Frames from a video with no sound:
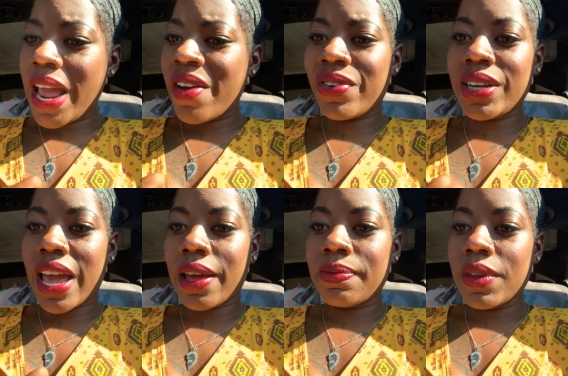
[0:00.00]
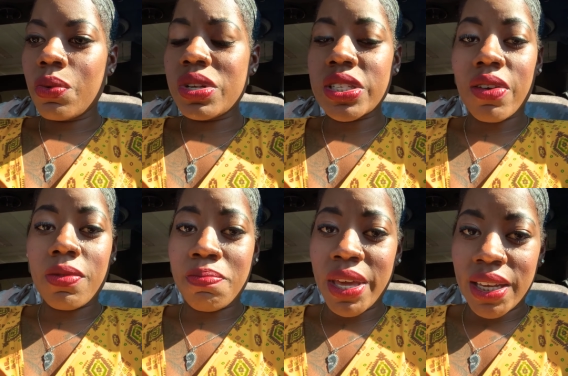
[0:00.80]
every day. We serve
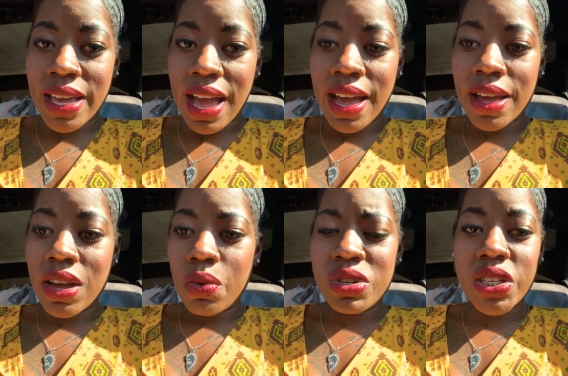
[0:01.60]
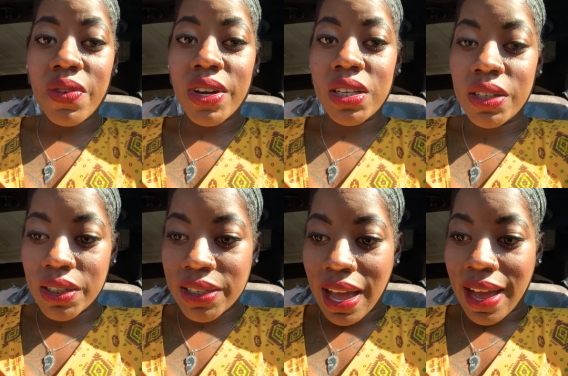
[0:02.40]
a big God we serve a
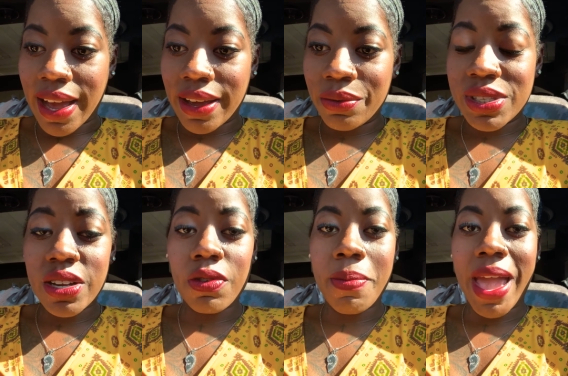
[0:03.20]
good God. We serve a